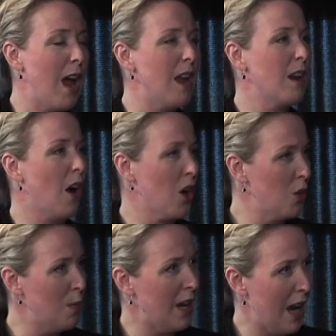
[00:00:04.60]
And are
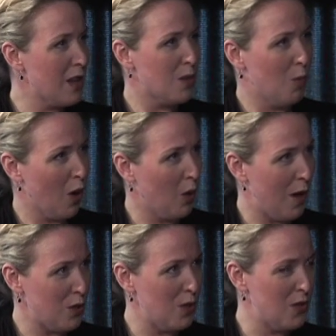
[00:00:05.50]
you being asked more
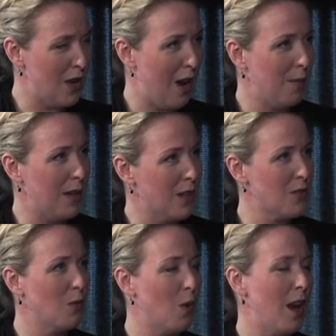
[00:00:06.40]
questions now
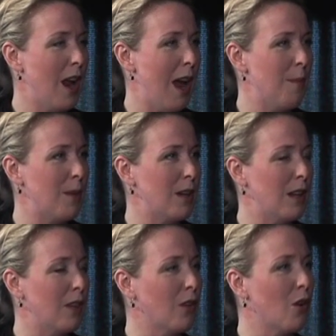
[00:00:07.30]
because of what happened
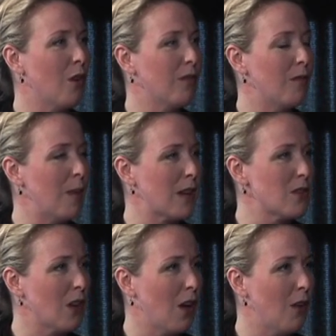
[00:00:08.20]
in the Gulf of
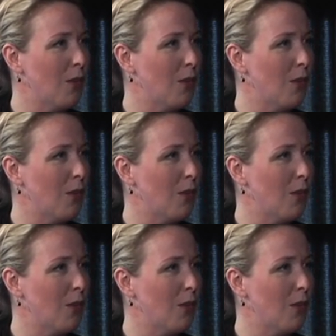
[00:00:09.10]
Mexico?